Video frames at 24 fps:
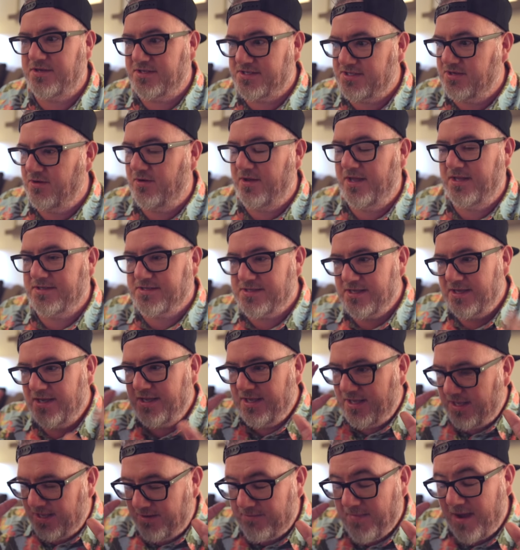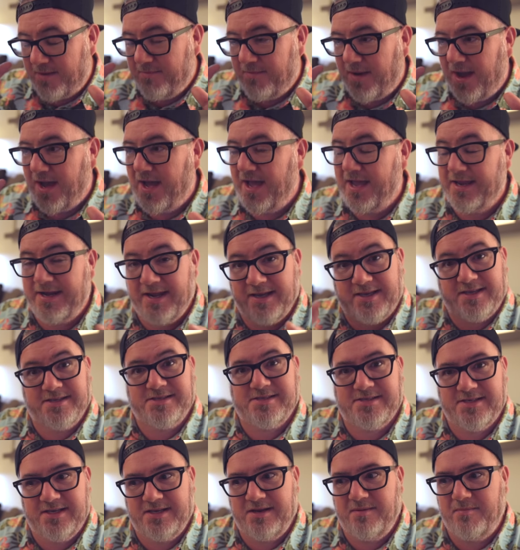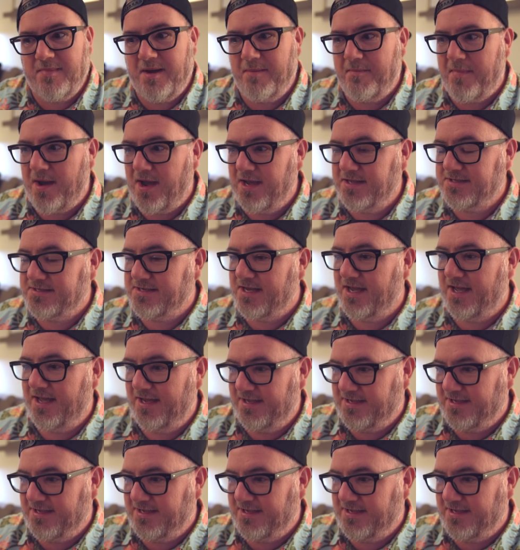So it's in my mind. I can see it in my mind's eye.